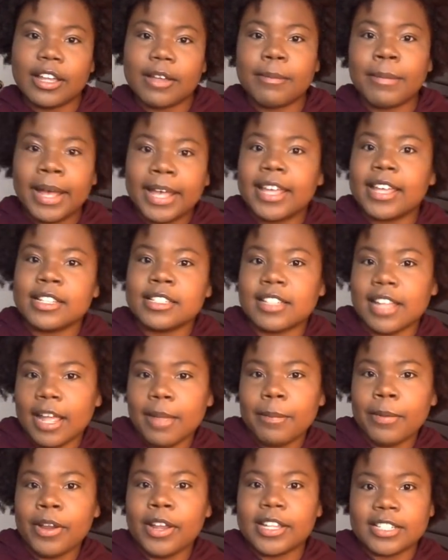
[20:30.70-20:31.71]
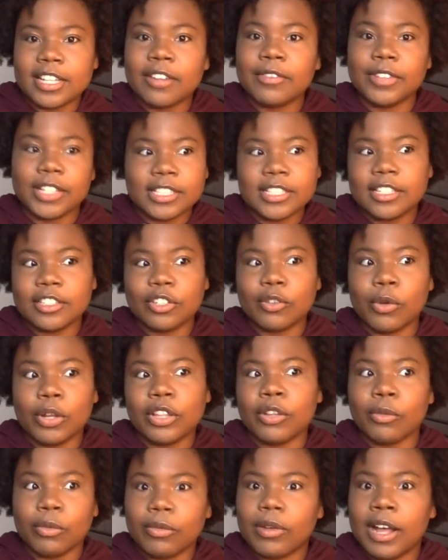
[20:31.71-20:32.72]
my kid's diaper instead of listening to
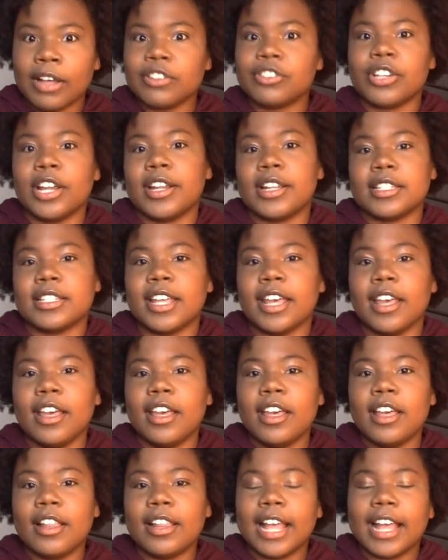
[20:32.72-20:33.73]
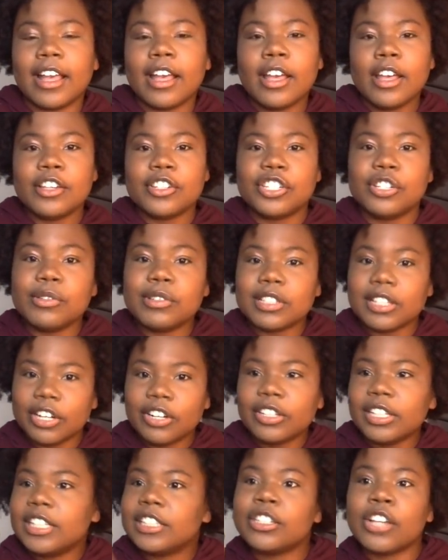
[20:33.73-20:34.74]
what I was trying to say. Like she was
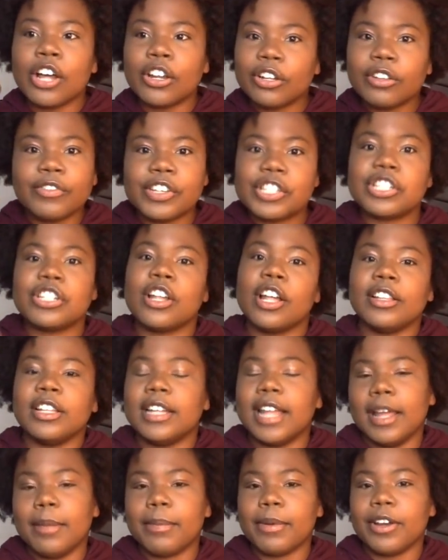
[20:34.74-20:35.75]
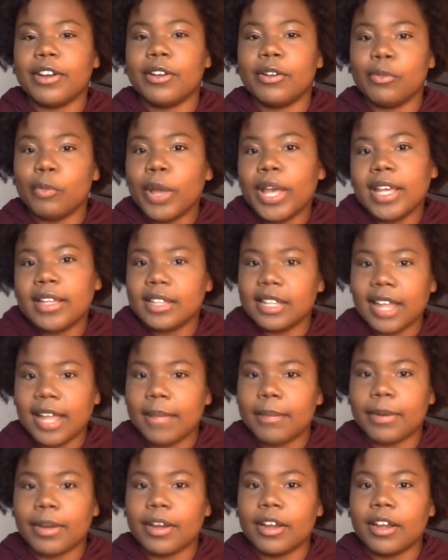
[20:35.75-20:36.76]
literally tunnel vision on the diaper, weighing the
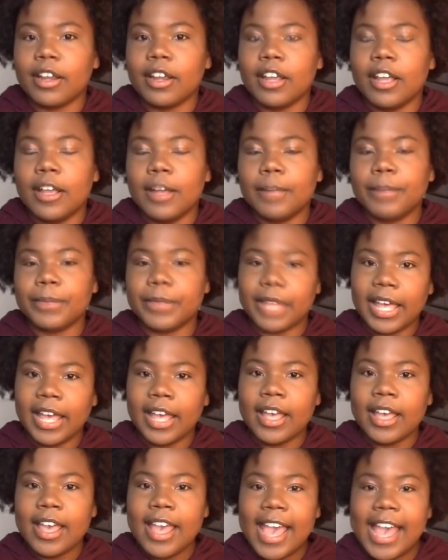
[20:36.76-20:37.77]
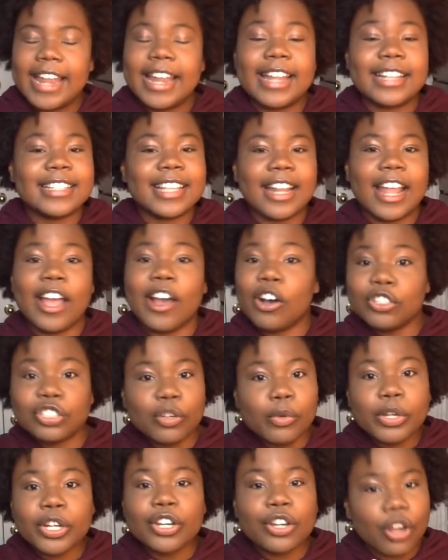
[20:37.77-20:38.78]
diaper. Okay? And I said, I
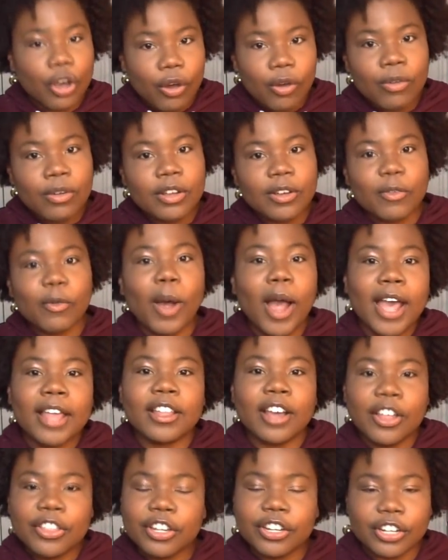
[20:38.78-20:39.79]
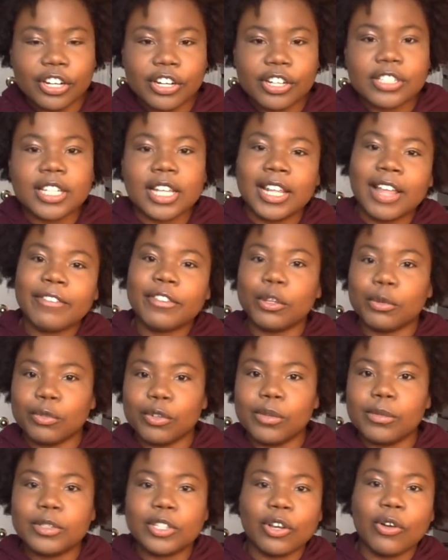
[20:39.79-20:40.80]
also want to know why the other nurse left the
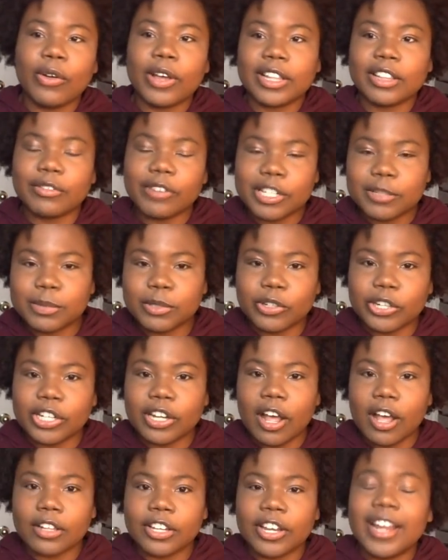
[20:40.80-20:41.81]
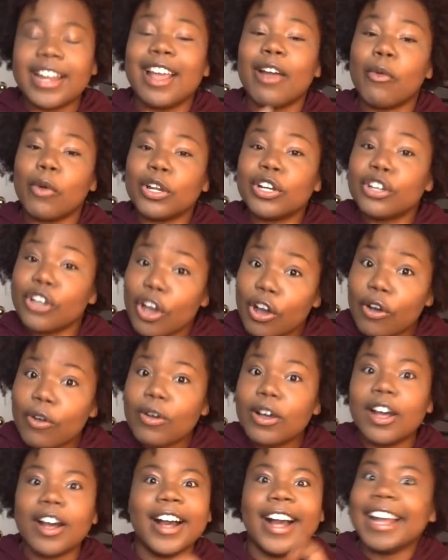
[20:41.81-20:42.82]
room to go get the respiratory doctor. And I want to
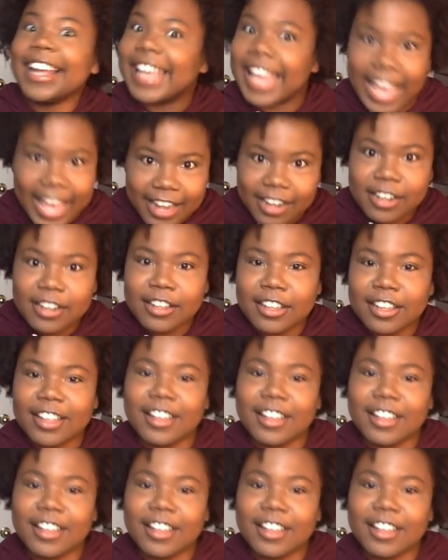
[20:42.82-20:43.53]
know, again,